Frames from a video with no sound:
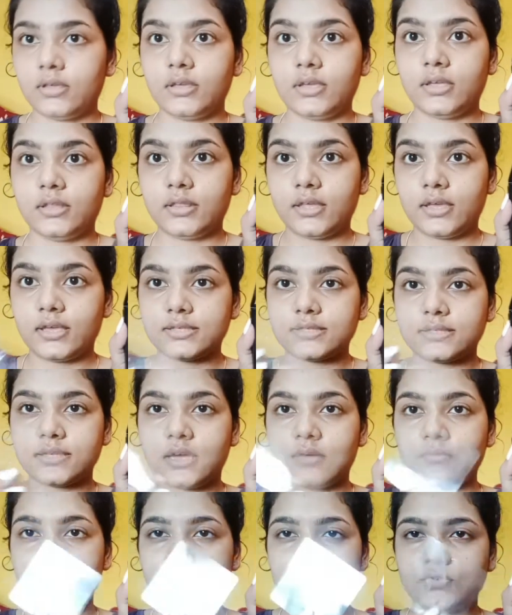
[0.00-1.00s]
It has
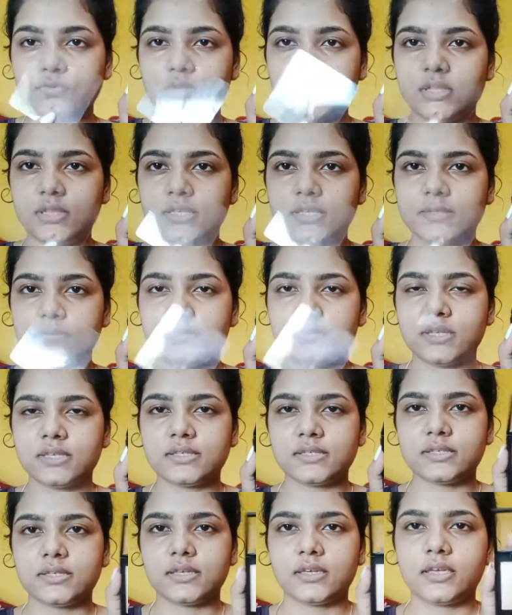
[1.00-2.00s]
comes with this
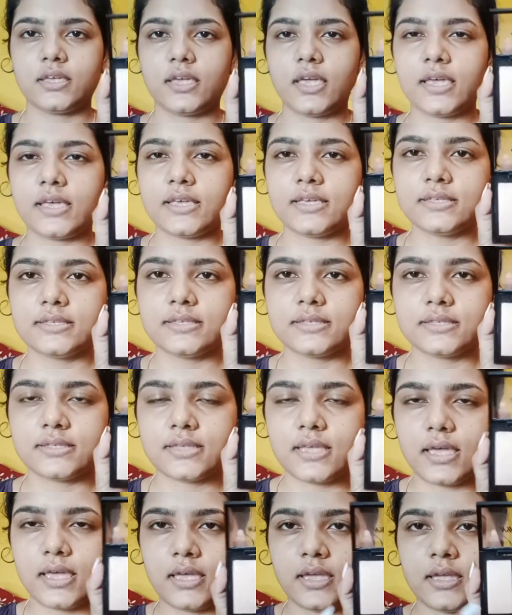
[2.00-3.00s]
plastic case,
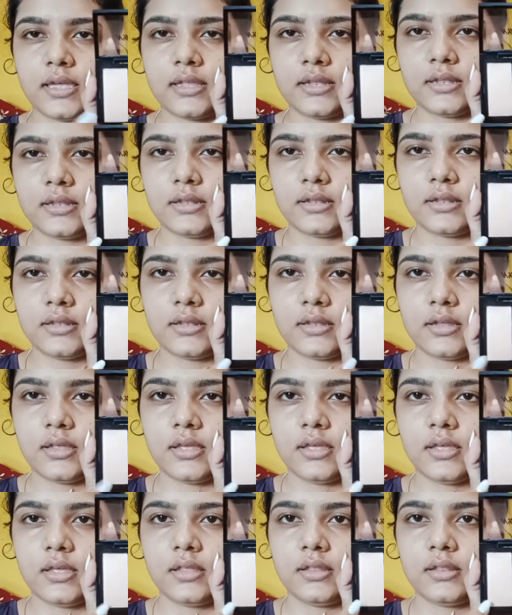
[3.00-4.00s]
and
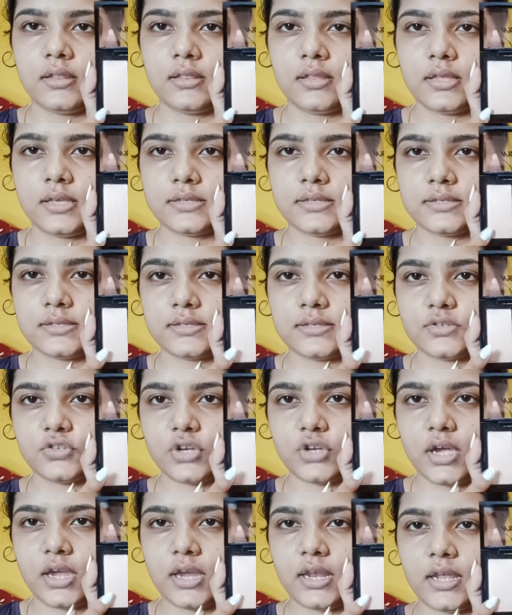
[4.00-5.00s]
this is
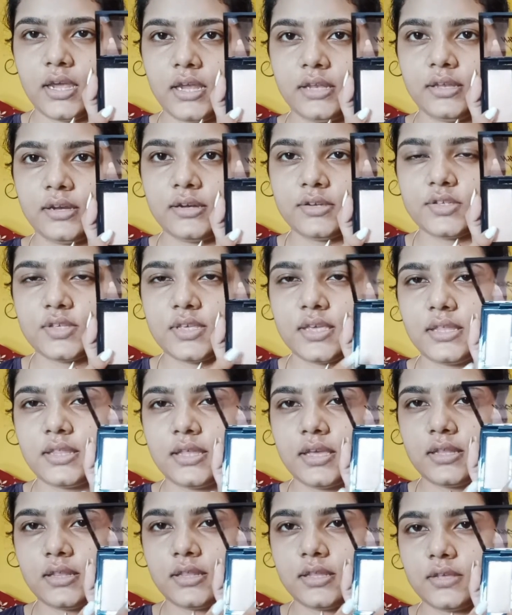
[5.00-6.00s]
the highlighter set
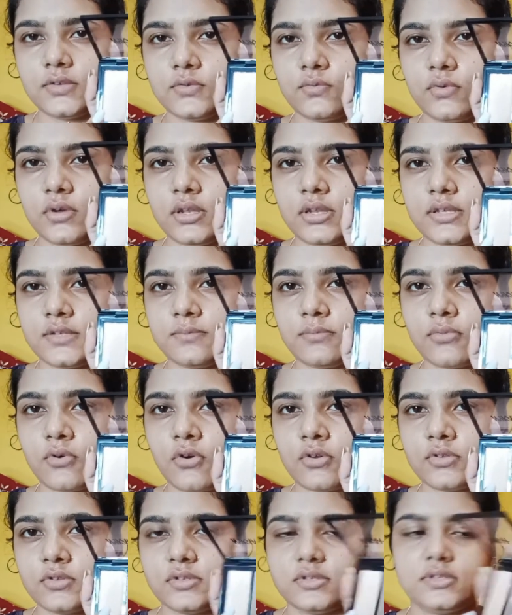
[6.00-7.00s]
and this one is
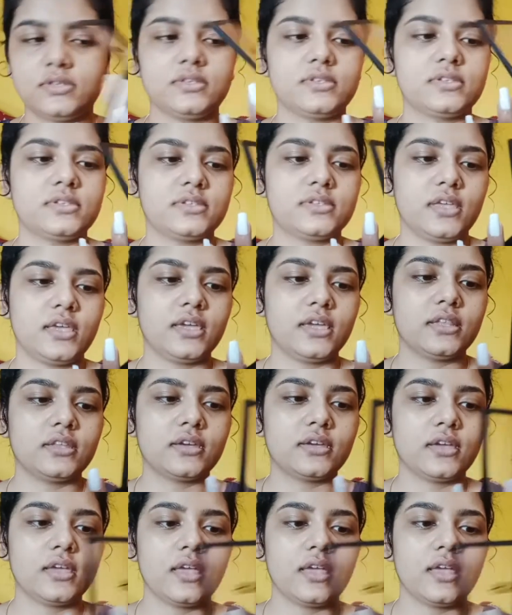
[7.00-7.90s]
bronzing set.